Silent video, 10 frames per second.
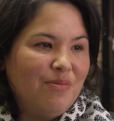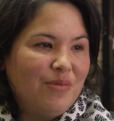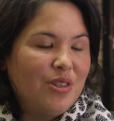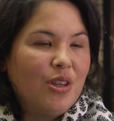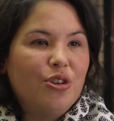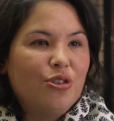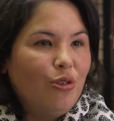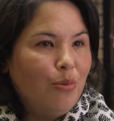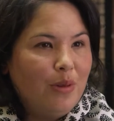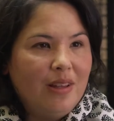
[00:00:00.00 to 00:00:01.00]

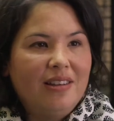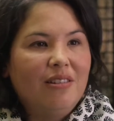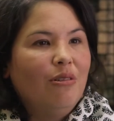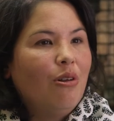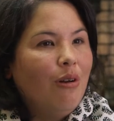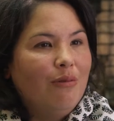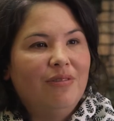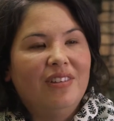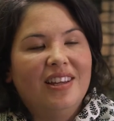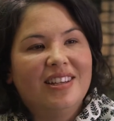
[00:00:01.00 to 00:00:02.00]
social or political
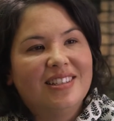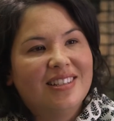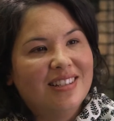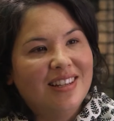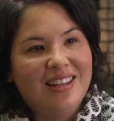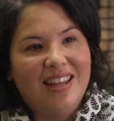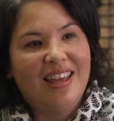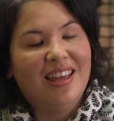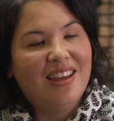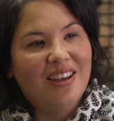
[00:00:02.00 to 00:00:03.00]
conflict in
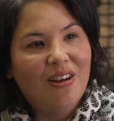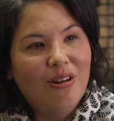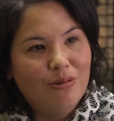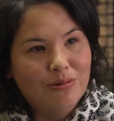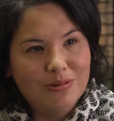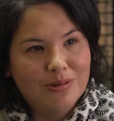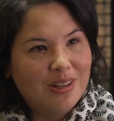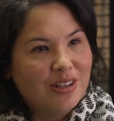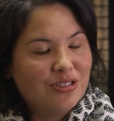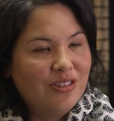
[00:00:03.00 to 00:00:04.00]
their old
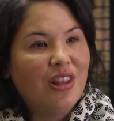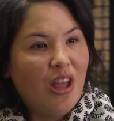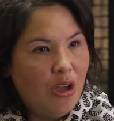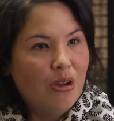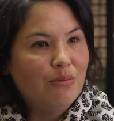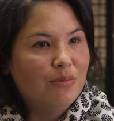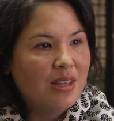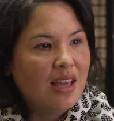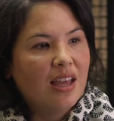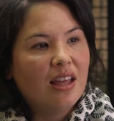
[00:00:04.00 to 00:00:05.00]
country, in their
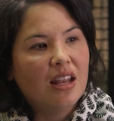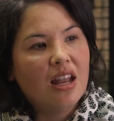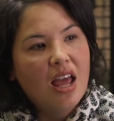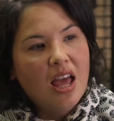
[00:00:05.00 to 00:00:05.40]
hometown,